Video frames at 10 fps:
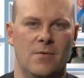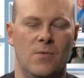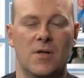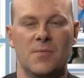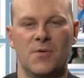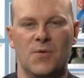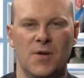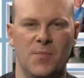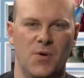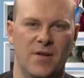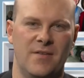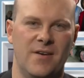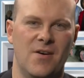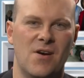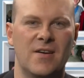Welcome to Talking Point
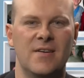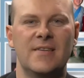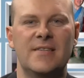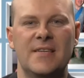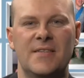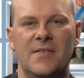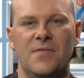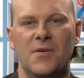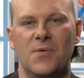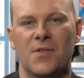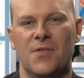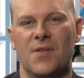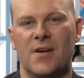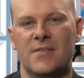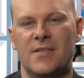here on Dean T V
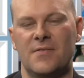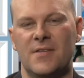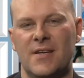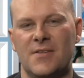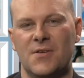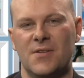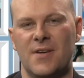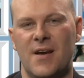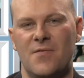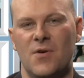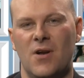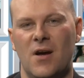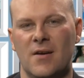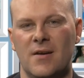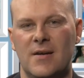with uh, Stephen Taylor. It's good to have you
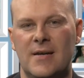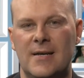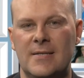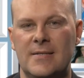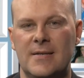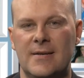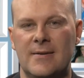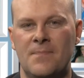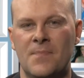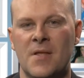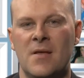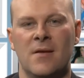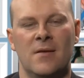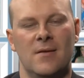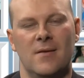along, and um,
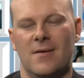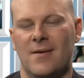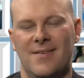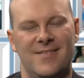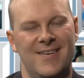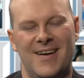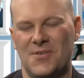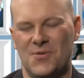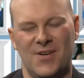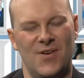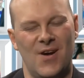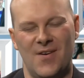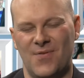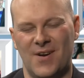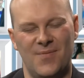I just want to
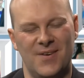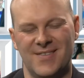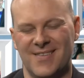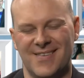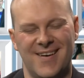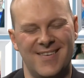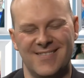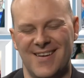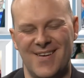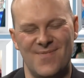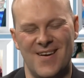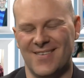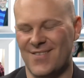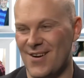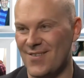laugh when I mention this guy's name,
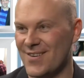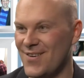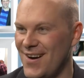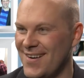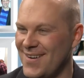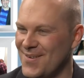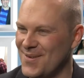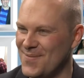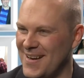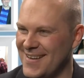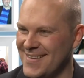man. Conrad Koch, how are you, buddy?